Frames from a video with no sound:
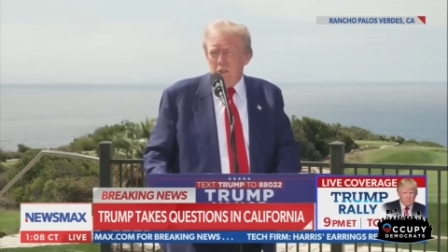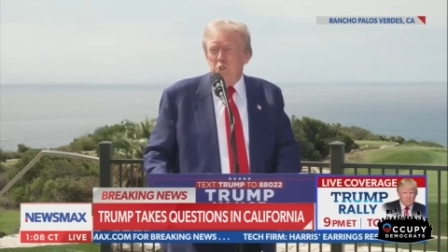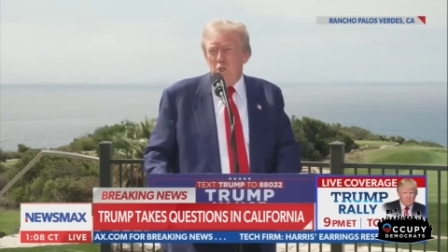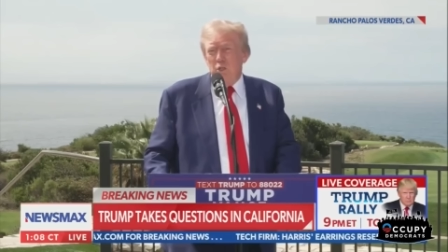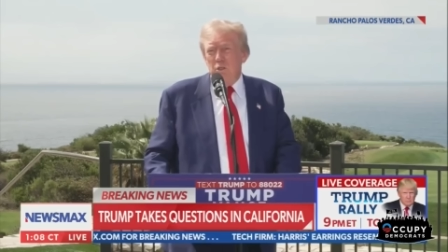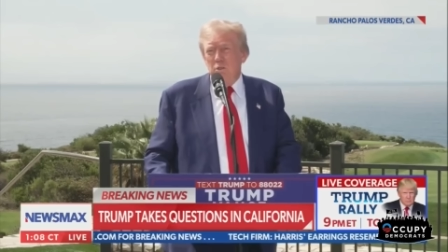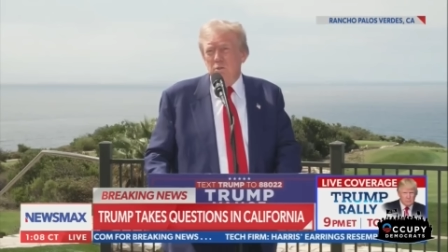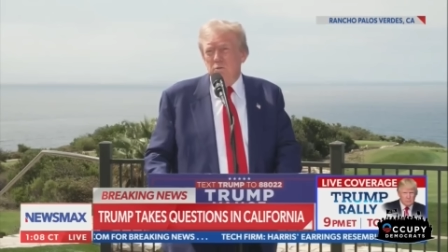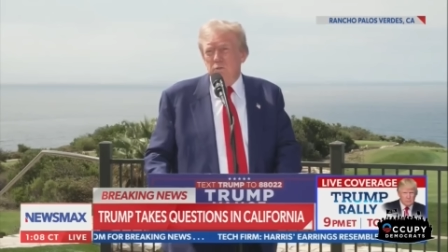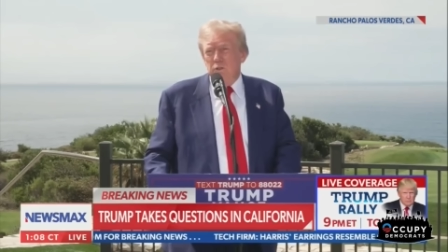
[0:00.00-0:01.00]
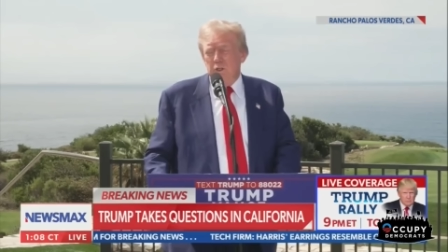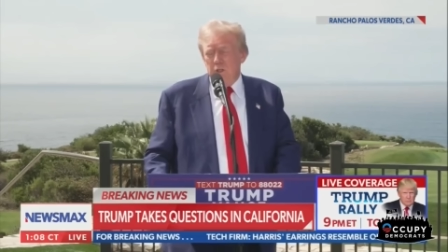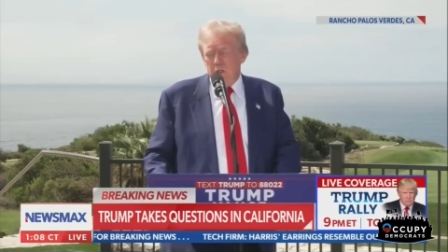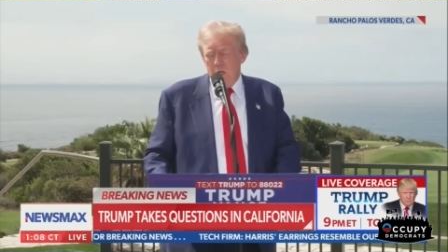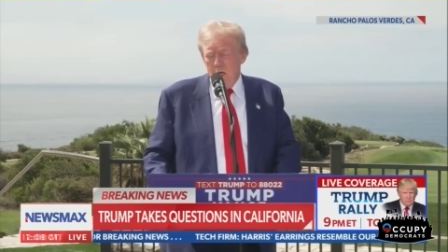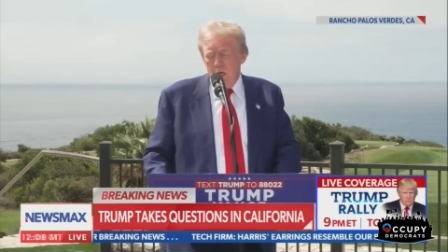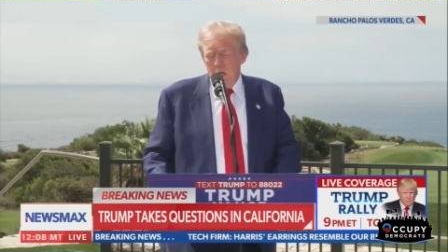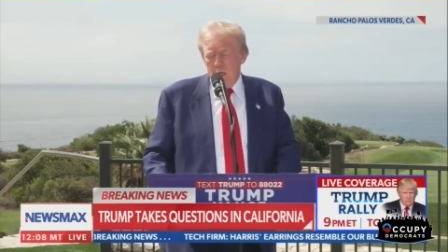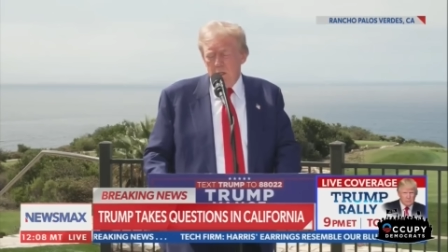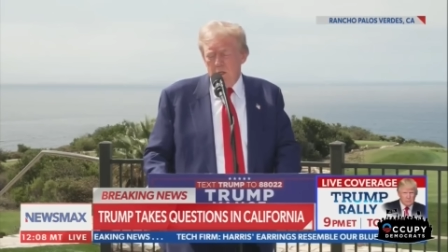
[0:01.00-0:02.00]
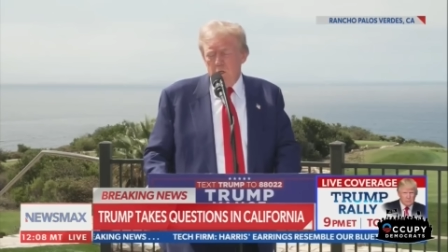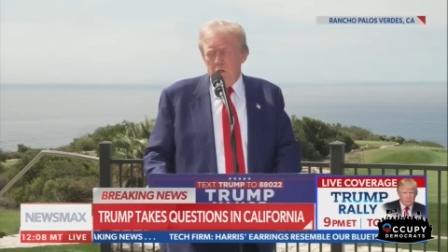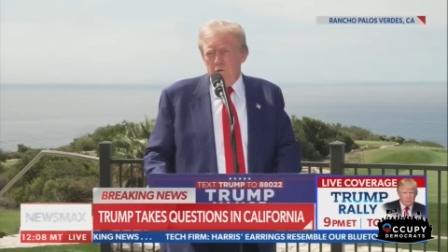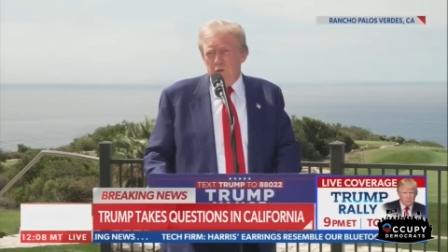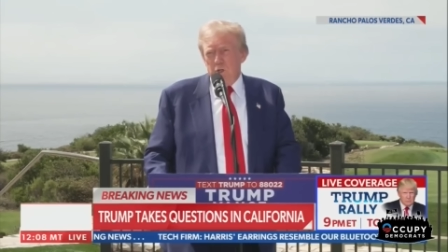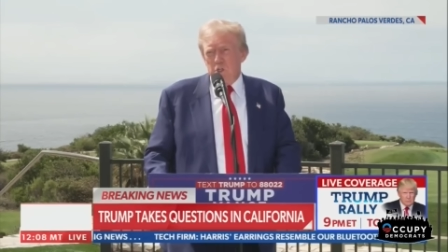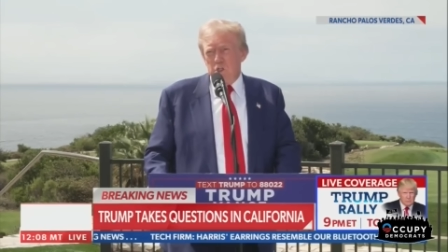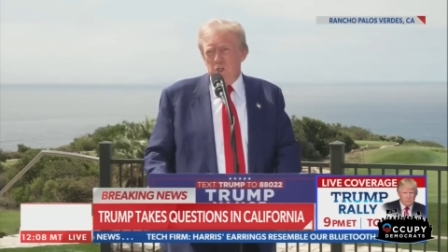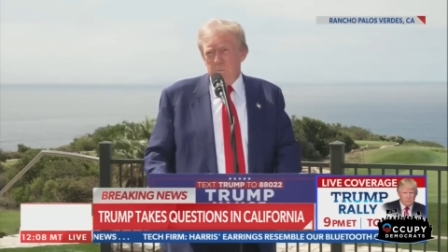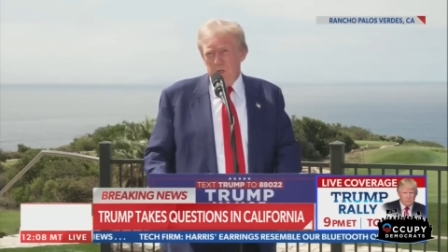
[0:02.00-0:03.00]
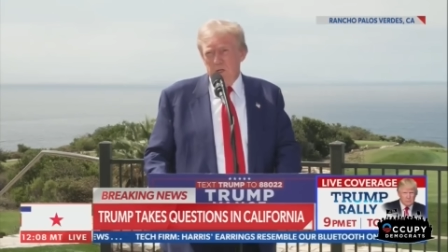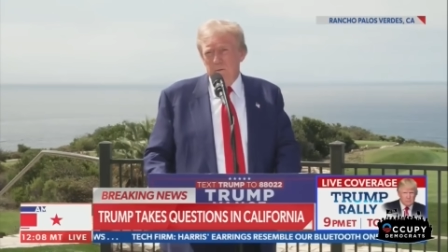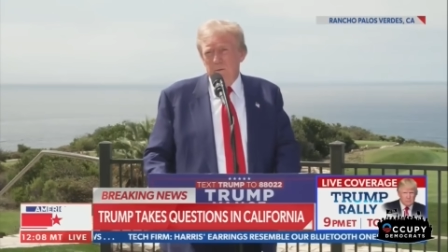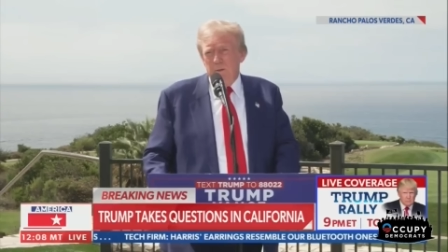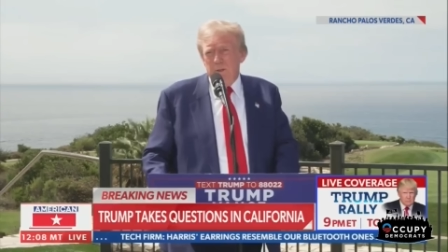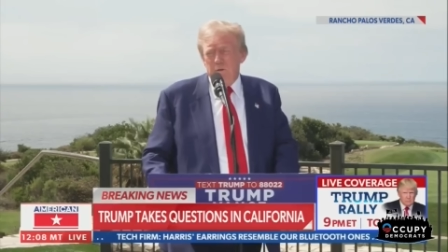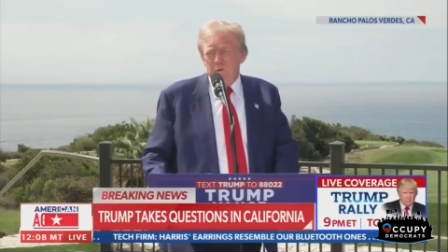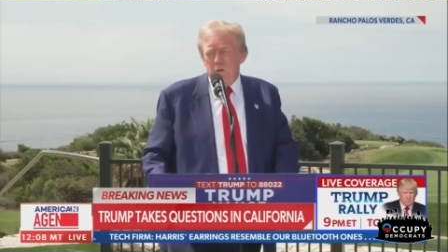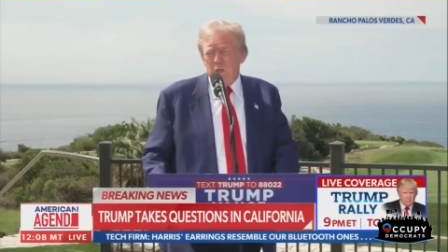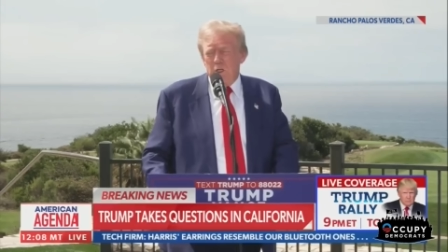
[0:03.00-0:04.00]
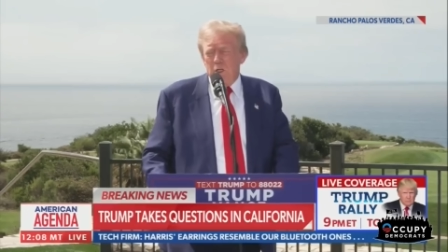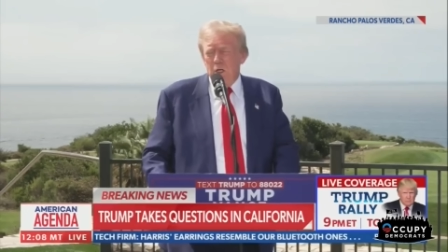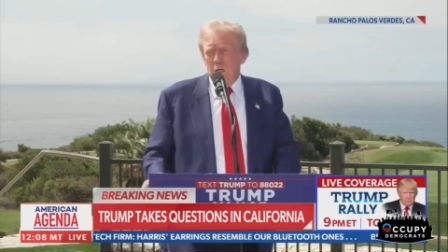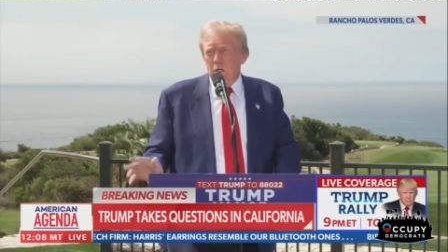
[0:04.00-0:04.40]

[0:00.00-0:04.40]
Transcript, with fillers: That's good. Very good. They're doing a very good job. Yeah, that's very good.